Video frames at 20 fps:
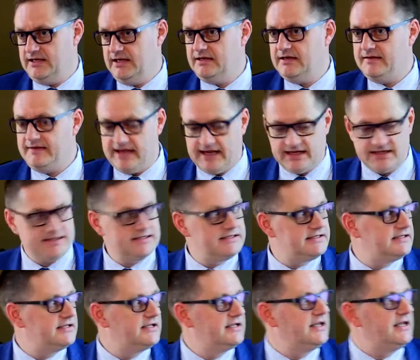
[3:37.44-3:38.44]
in the
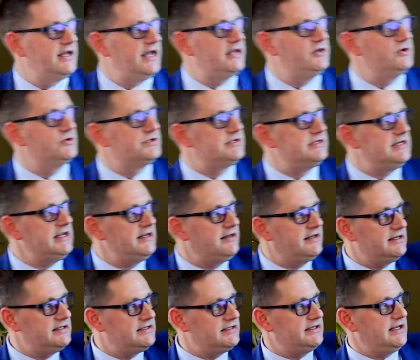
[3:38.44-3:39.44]
text. And you see
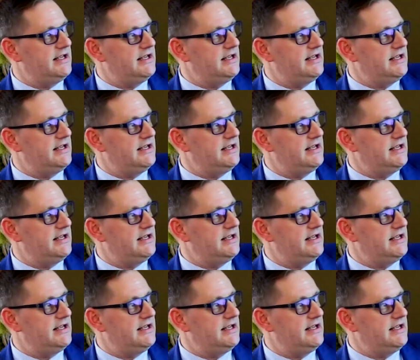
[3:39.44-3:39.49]
this